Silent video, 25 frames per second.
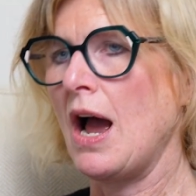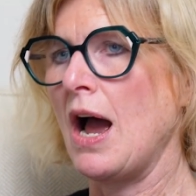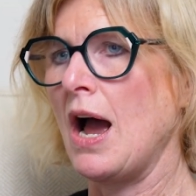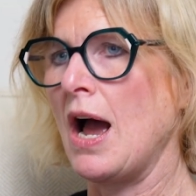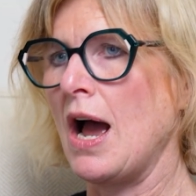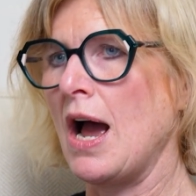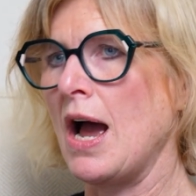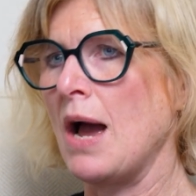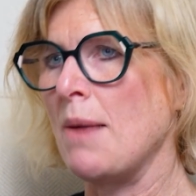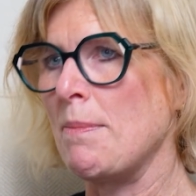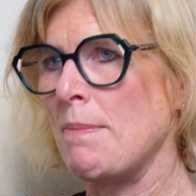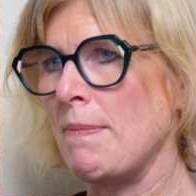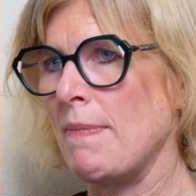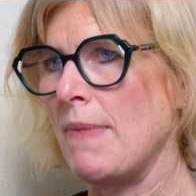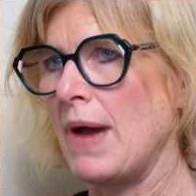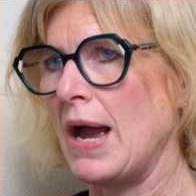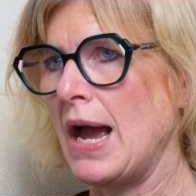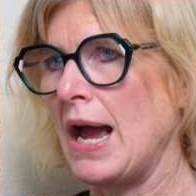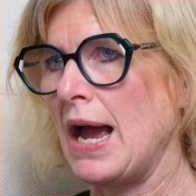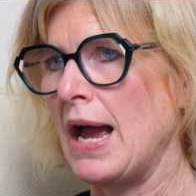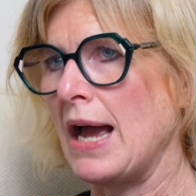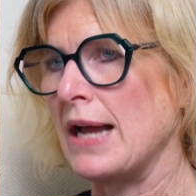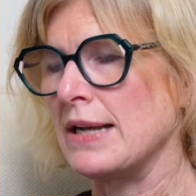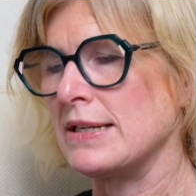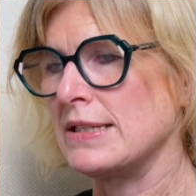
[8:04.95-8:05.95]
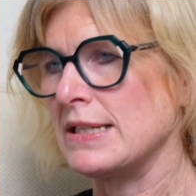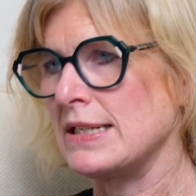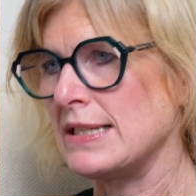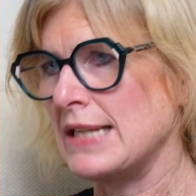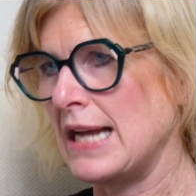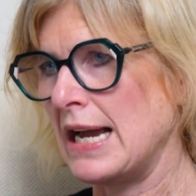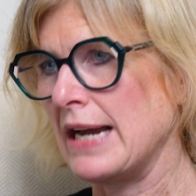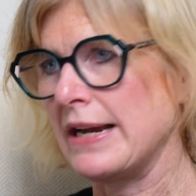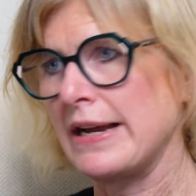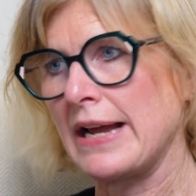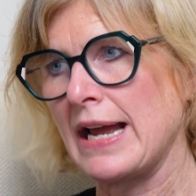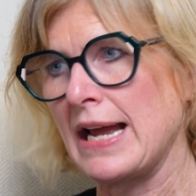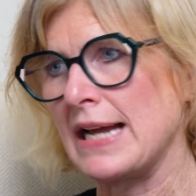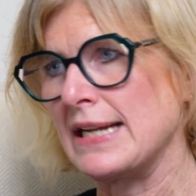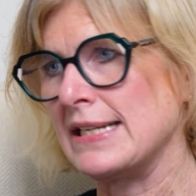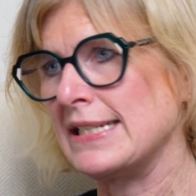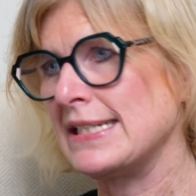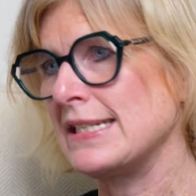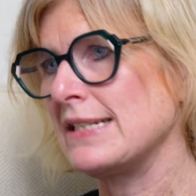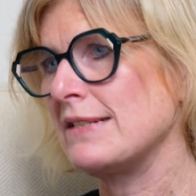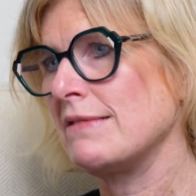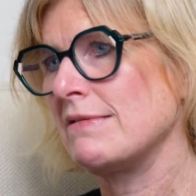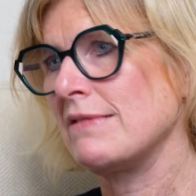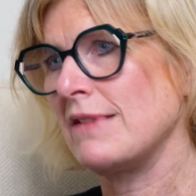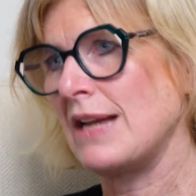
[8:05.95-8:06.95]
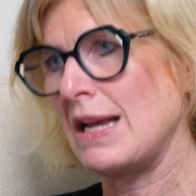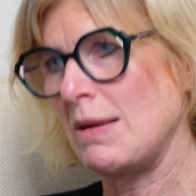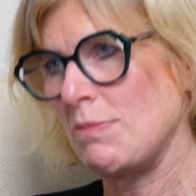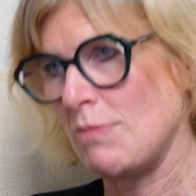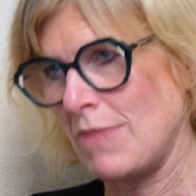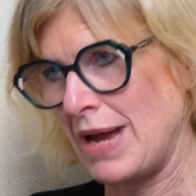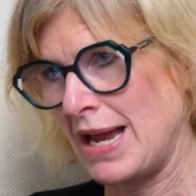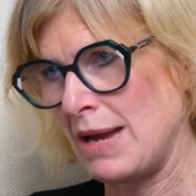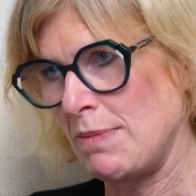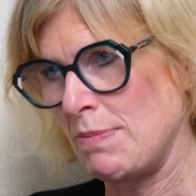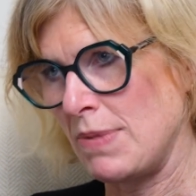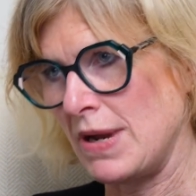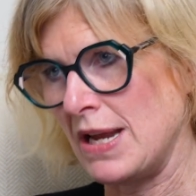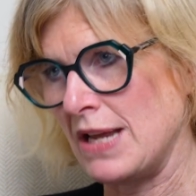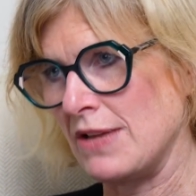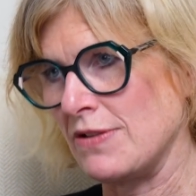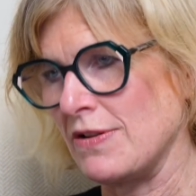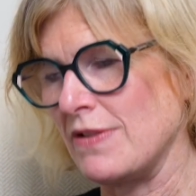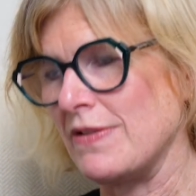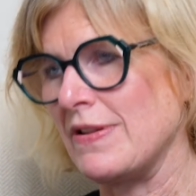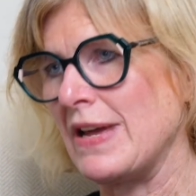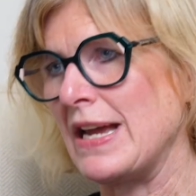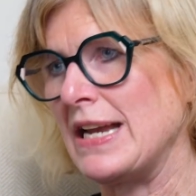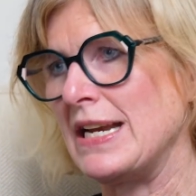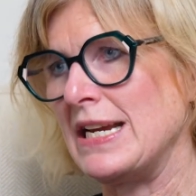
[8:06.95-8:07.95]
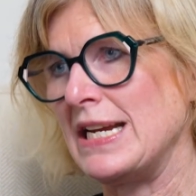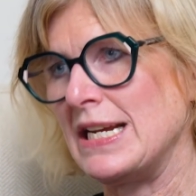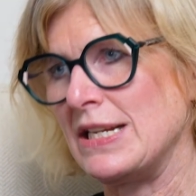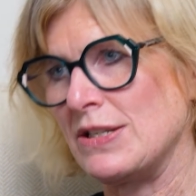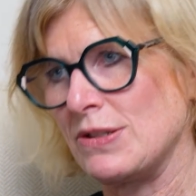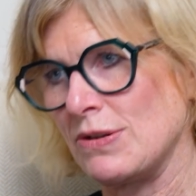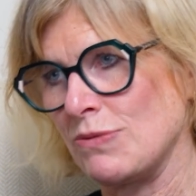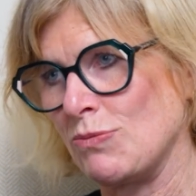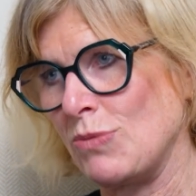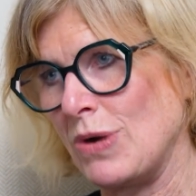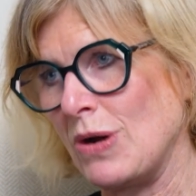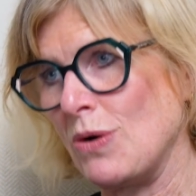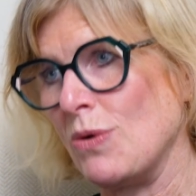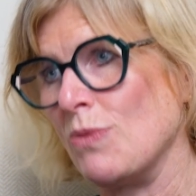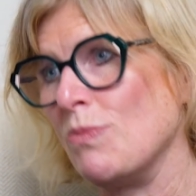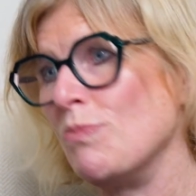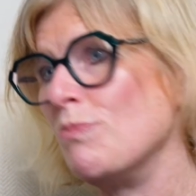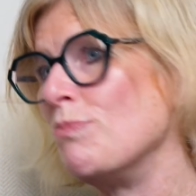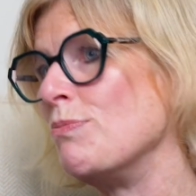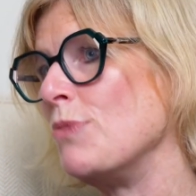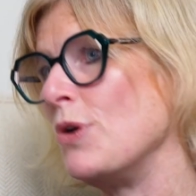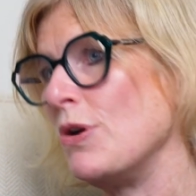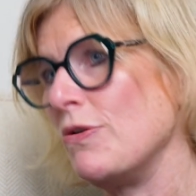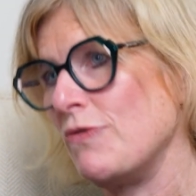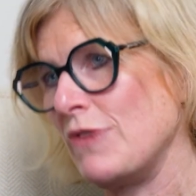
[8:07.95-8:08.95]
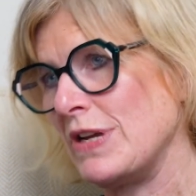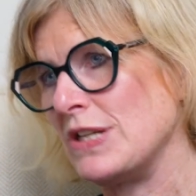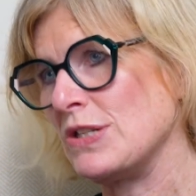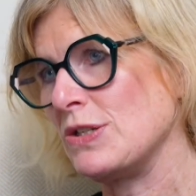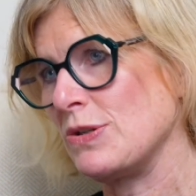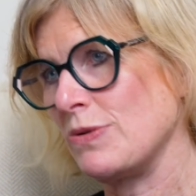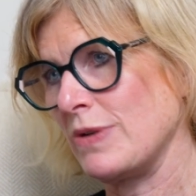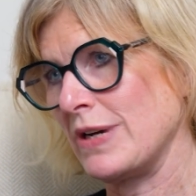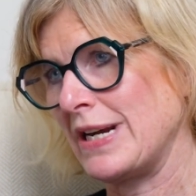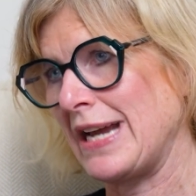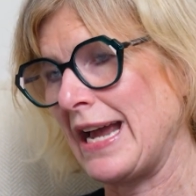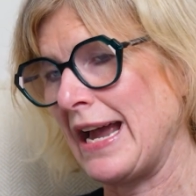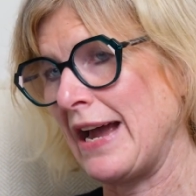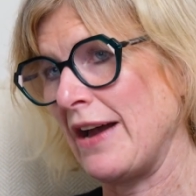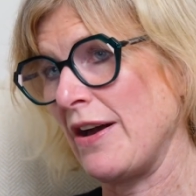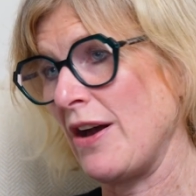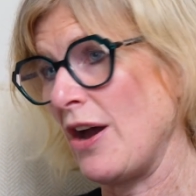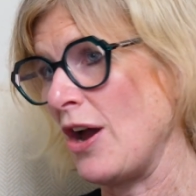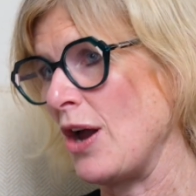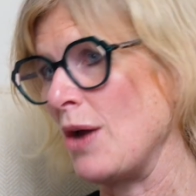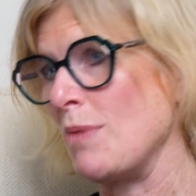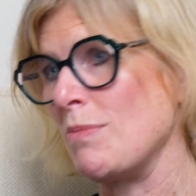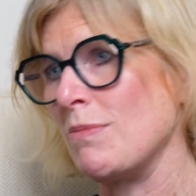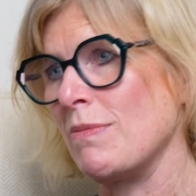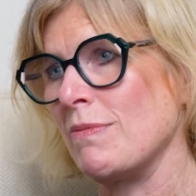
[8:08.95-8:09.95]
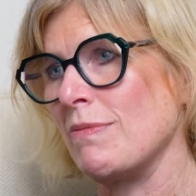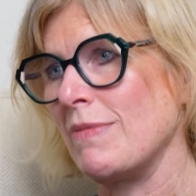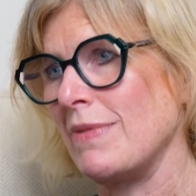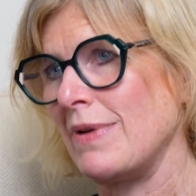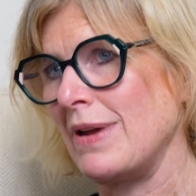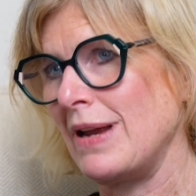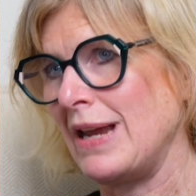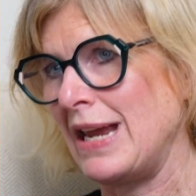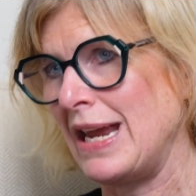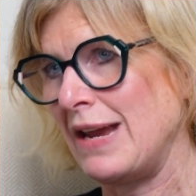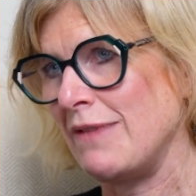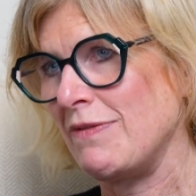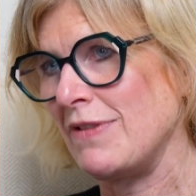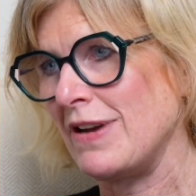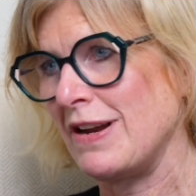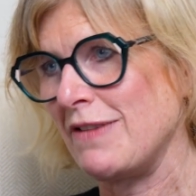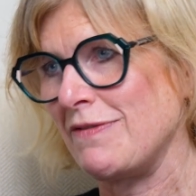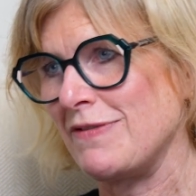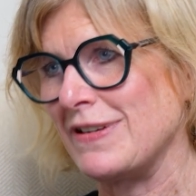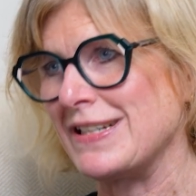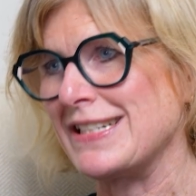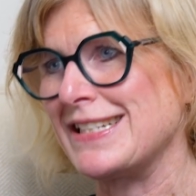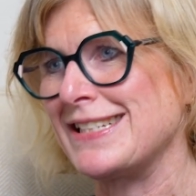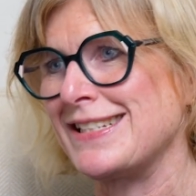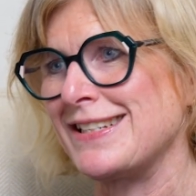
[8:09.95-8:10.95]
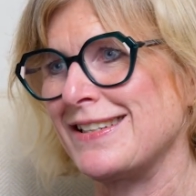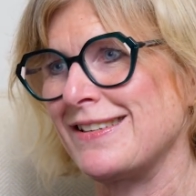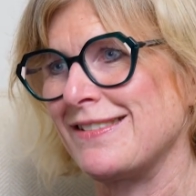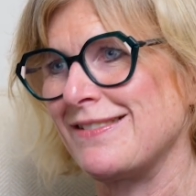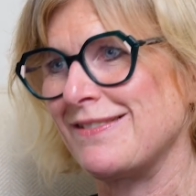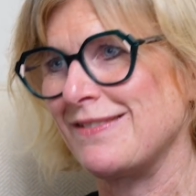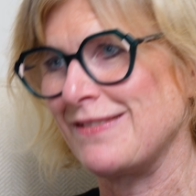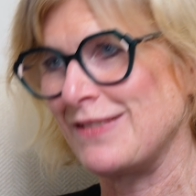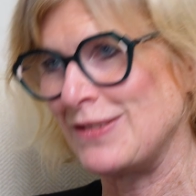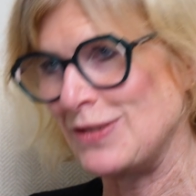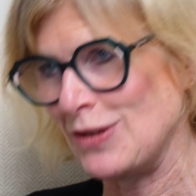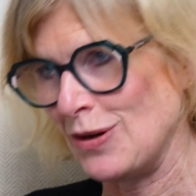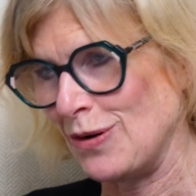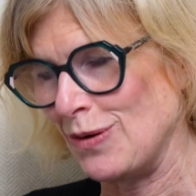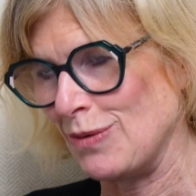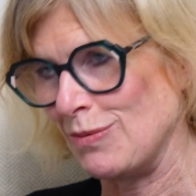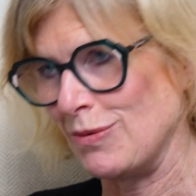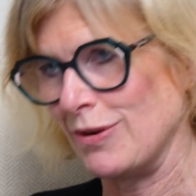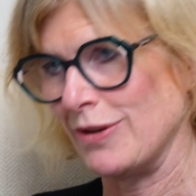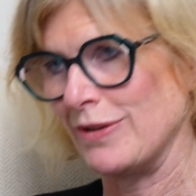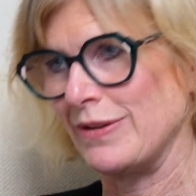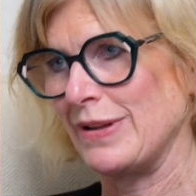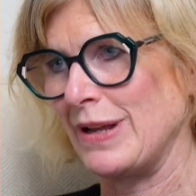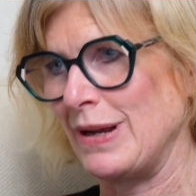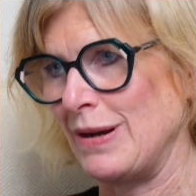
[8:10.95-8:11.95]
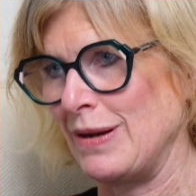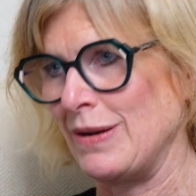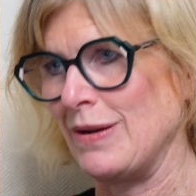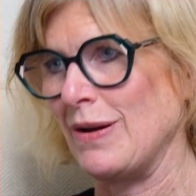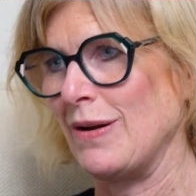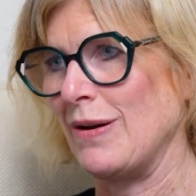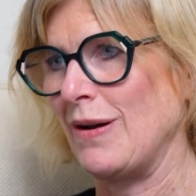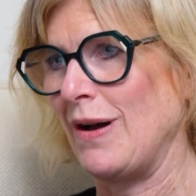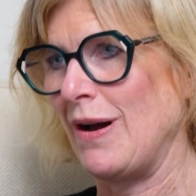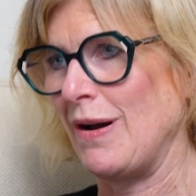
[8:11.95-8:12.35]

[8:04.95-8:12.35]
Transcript: And in that case, it may be that they will move into a care home, even if it's not what they